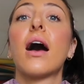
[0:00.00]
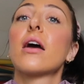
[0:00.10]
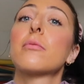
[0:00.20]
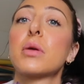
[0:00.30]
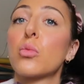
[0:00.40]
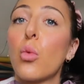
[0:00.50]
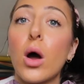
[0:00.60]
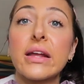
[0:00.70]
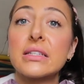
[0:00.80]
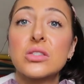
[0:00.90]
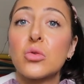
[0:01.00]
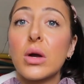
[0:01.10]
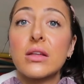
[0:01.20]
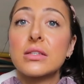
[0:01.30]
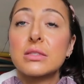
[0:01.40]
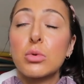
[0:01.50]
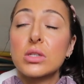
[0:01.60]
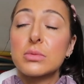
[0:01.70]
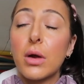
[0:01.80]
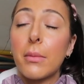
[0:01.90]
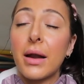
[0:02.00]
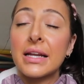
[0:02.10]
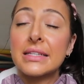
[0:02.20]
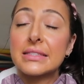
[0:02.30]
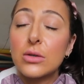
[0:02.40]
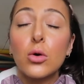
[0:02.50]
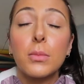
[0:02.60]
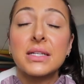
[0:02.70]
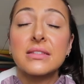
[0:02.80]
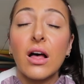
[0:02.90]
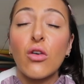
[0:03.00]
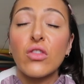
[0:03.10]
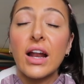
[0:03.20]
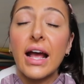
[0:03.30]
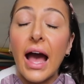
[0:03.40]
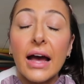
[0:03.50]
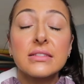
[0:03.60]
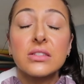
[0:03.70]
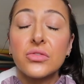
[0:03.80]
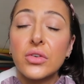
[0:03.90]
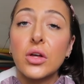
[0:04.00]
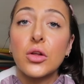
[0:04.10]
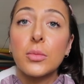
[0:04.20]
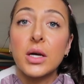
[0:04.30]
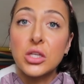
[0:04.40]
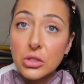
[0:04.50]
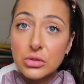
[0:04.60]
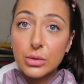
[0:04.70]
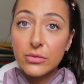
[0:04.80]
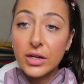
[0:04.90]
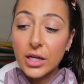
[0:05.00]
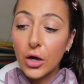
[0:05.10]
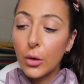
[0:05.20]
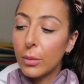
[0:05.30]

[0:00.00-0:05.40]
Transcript: I've been wanting to wear this sports bra, but I told myself that I had to film a YouTube video